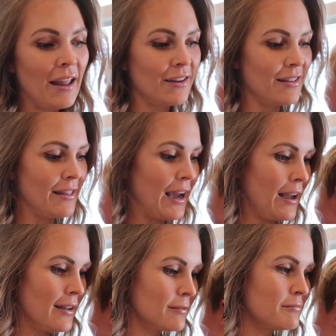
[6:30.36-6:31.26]
Other than
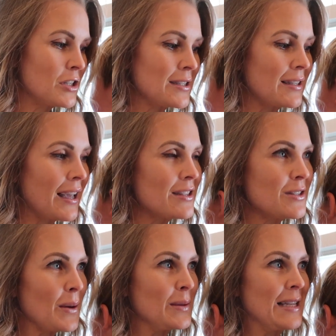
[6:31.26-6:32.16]
that, I just
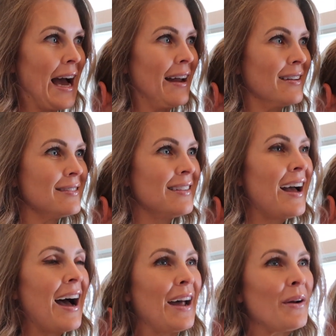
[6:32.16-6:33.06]
get so sad.
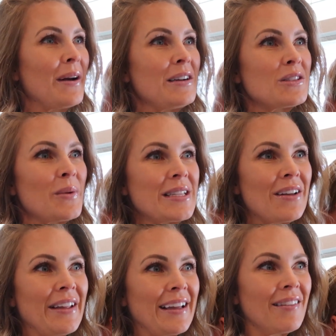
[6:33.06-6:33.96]
I know, I just always
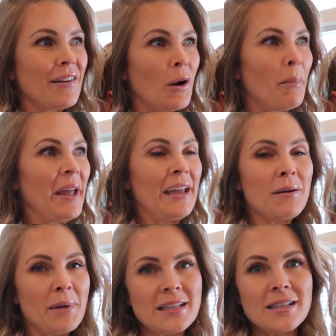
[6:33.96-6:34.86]
have like a little pit
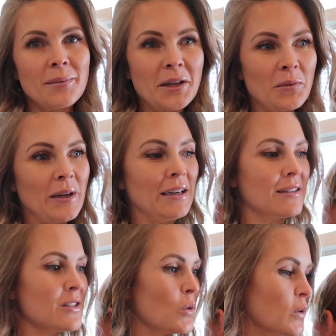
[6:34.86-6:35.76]
in my stomach
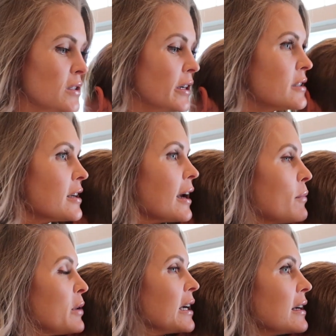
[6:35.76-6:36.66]
when school starts
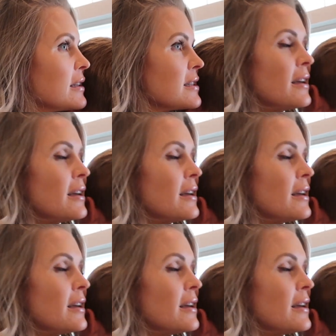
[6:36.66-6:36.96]
again because